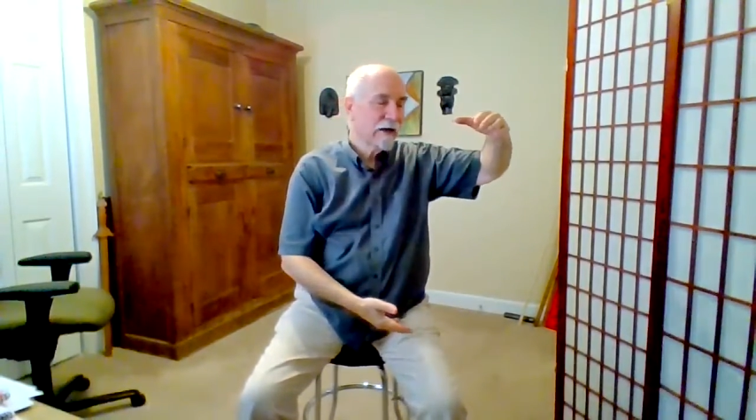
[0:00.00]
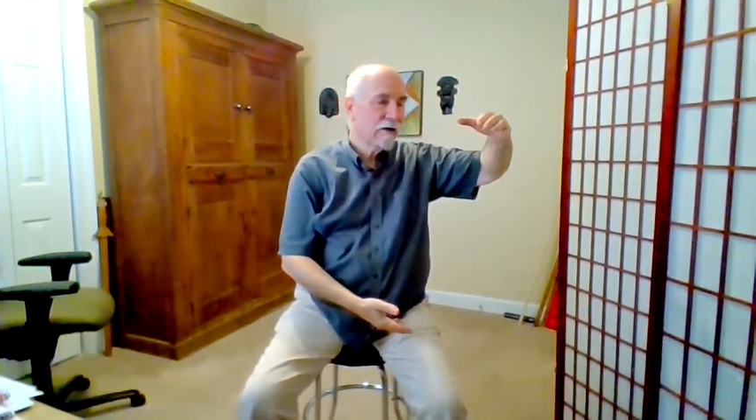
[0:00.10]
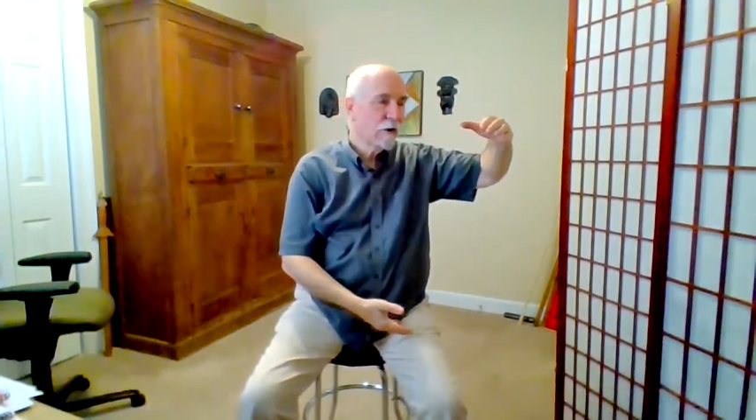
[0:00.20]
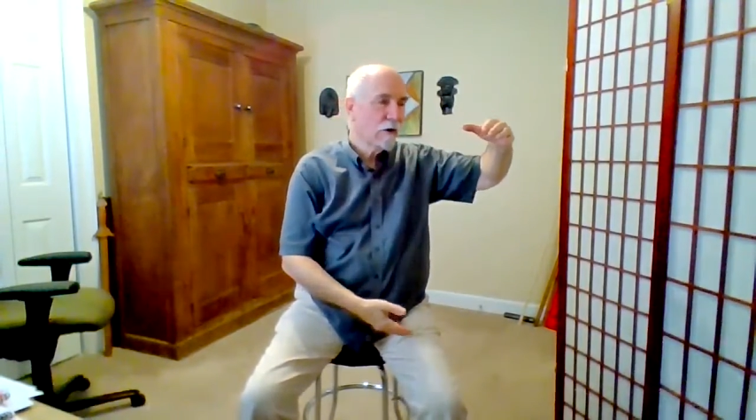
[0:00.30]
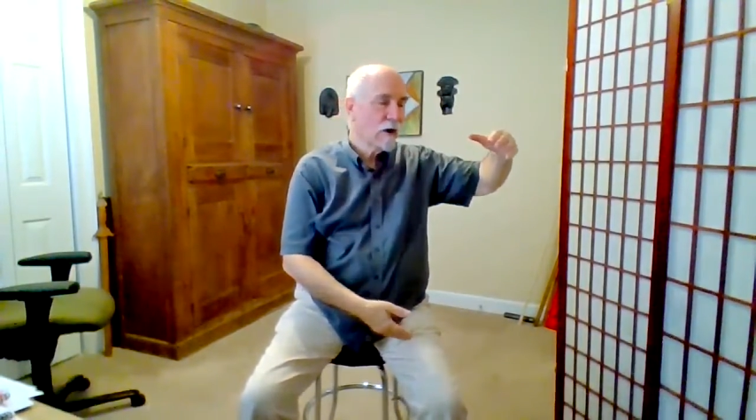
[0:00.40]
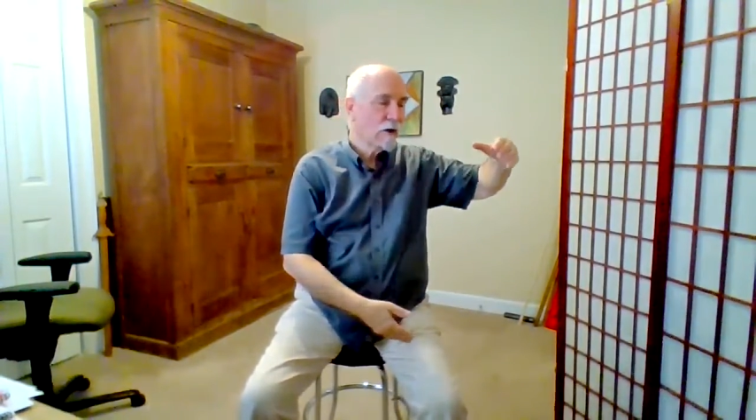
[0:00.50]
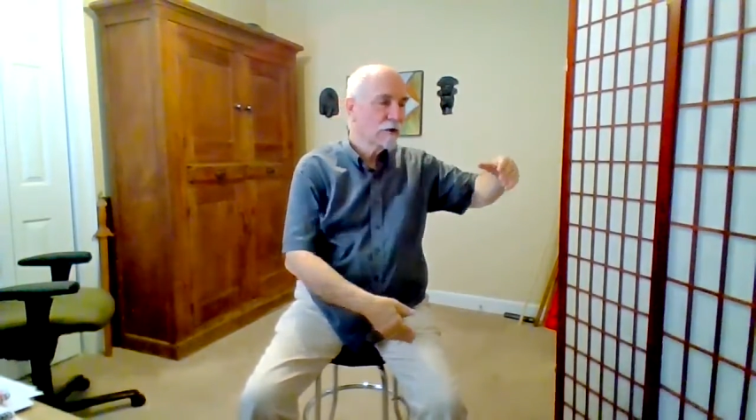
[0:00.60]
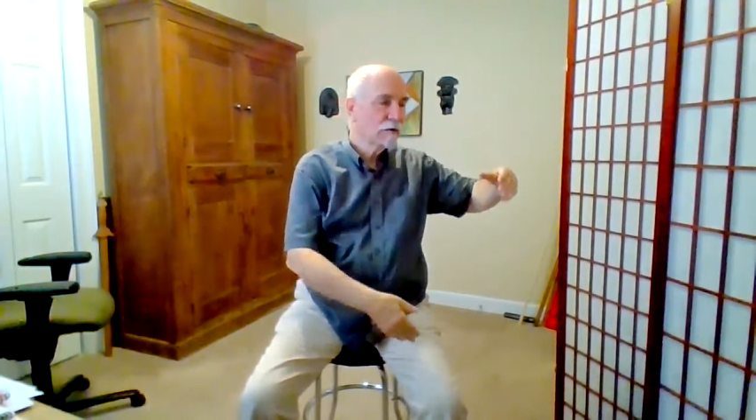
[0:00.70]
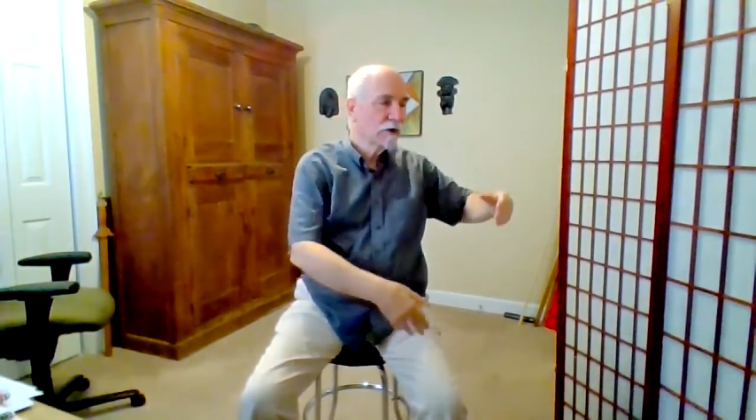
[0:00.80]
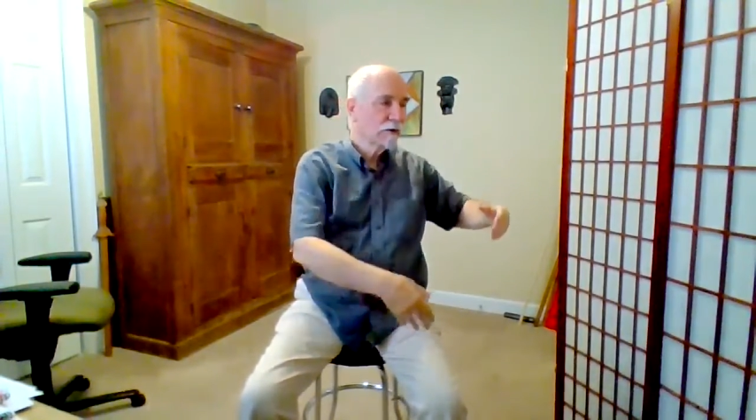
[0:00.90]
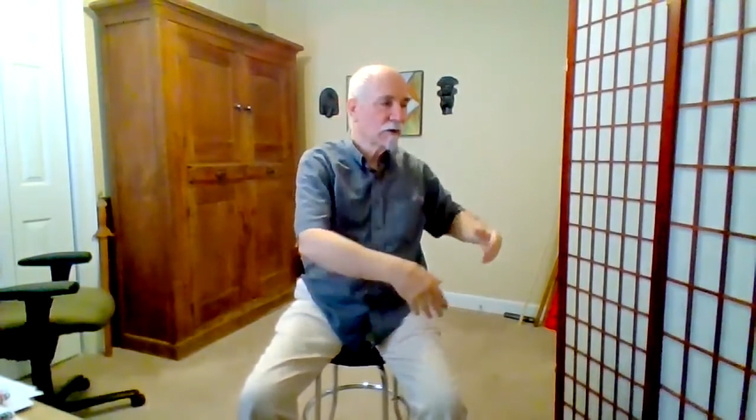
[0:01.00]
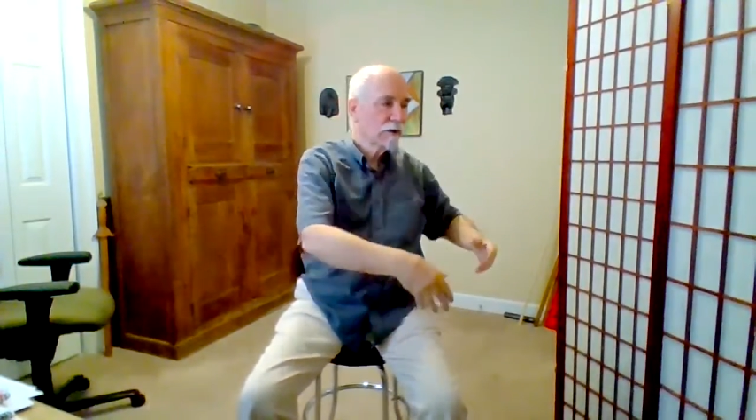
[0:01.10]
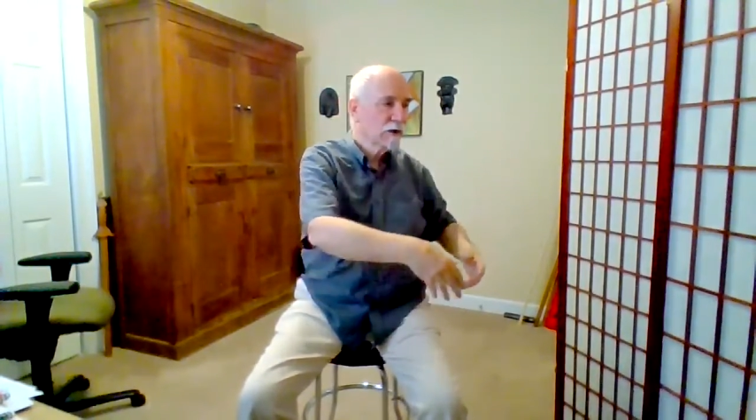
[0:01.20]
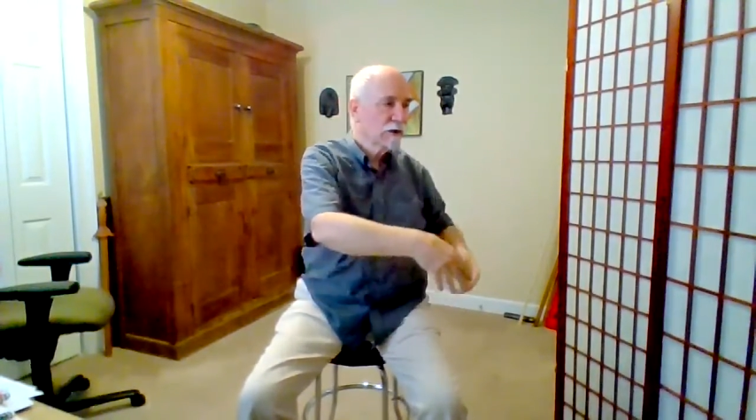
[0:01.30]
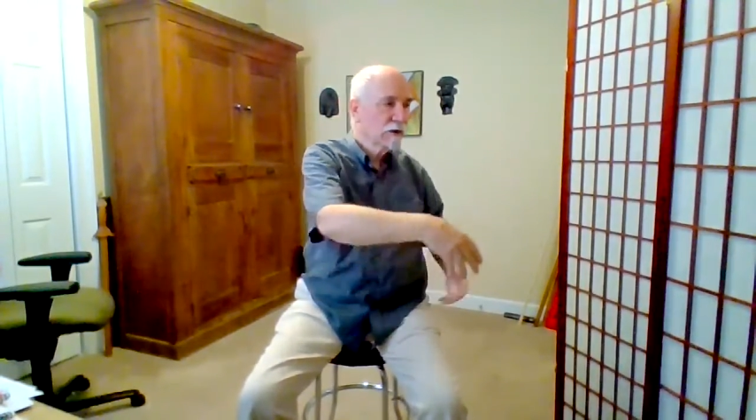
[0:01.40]
yeah, there are some
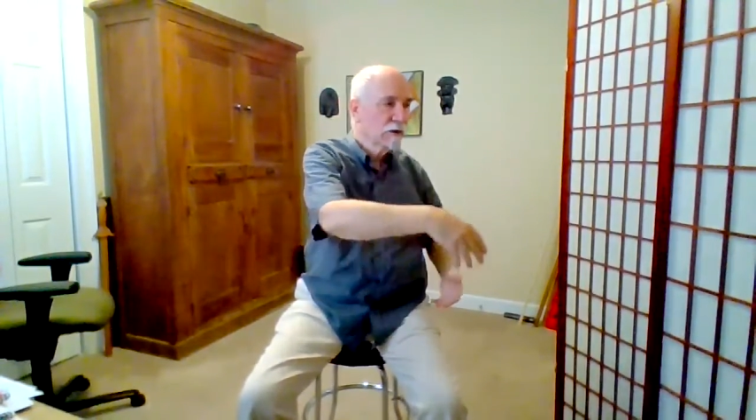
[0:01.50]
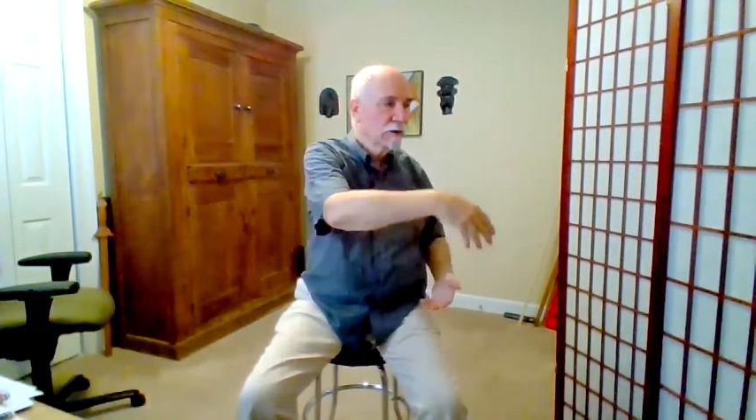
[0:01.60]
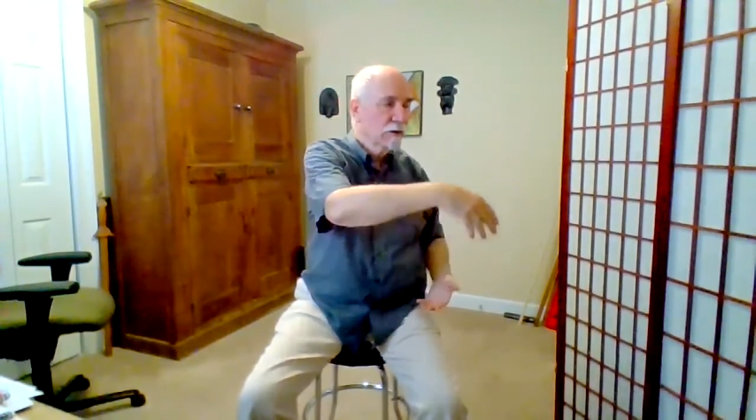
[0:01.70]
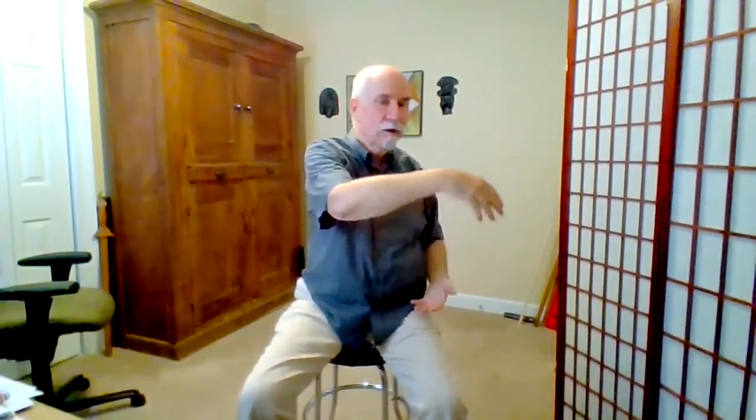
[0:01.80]
differences,